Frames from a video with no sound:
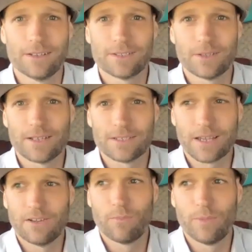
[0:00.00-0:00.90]
And so that's
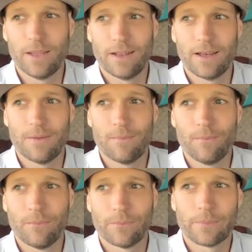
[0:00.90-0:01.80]
kind of been, um,
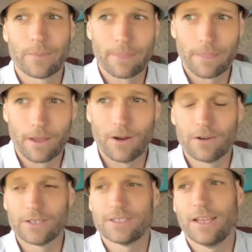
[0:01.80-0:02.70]
our
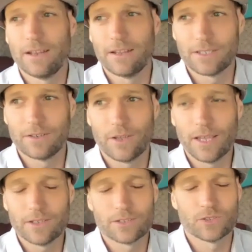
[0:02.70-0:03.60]
understanding is that you
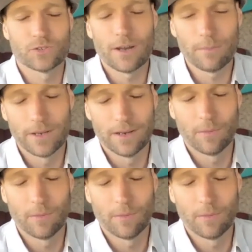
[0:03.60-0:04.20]
can't just drop in in a